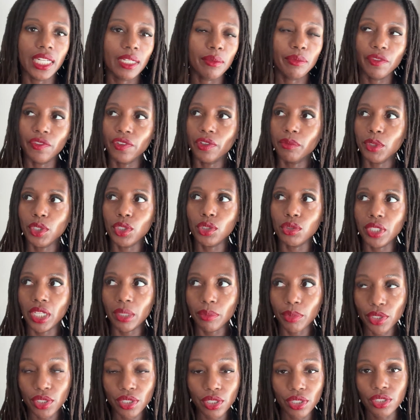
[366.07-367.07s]
I'm filming 3
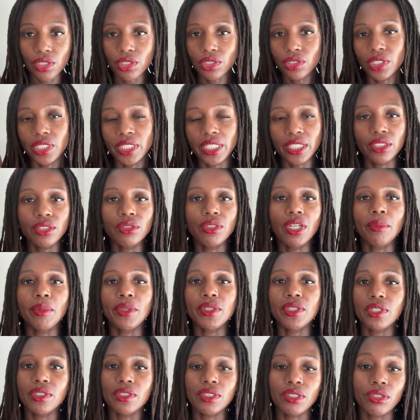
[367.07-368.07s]
episodes, so the next 2
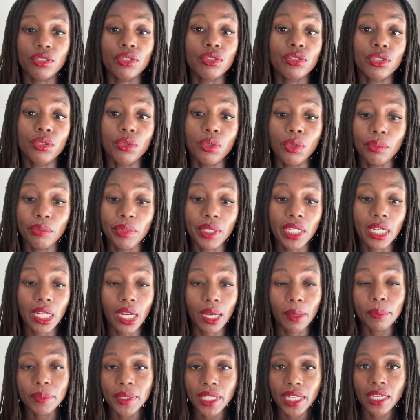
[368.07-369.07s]
episodes there still won't be an
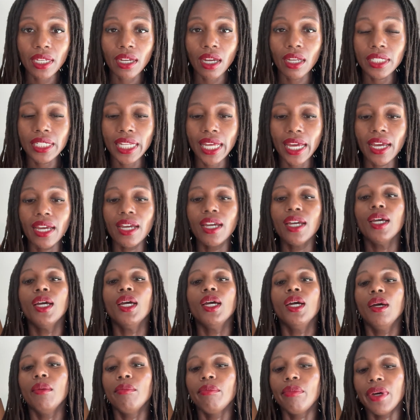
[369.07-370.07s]
update on that.
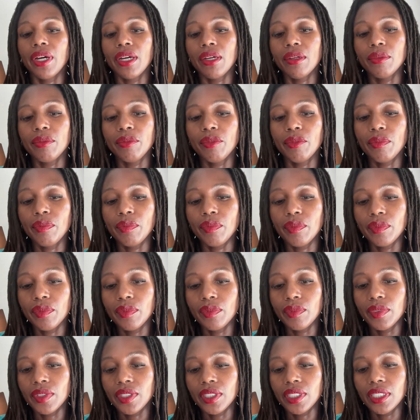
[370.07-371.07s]
But
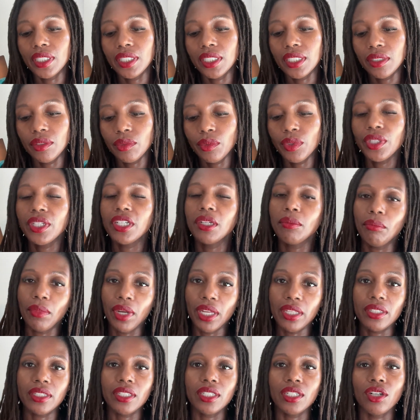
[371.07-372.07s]
within a
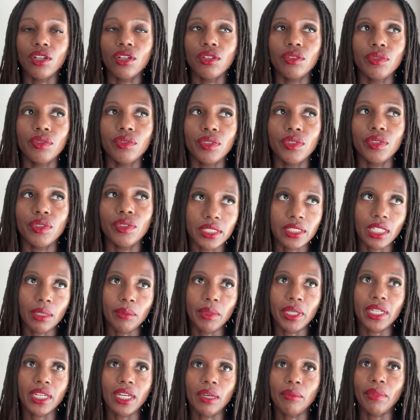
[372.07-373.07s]
month, hopefully the next time
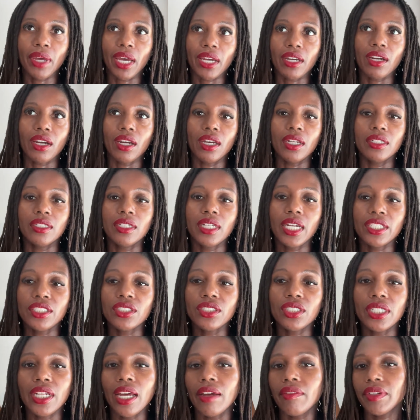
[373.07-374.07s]
I come back on, I
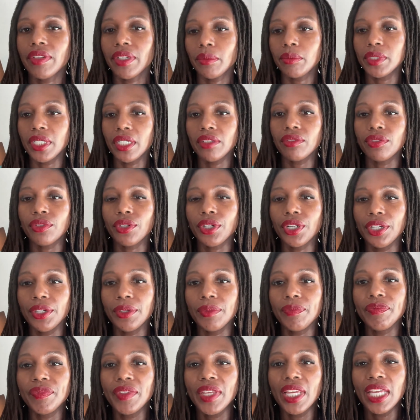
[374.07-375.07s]
should have an update for you.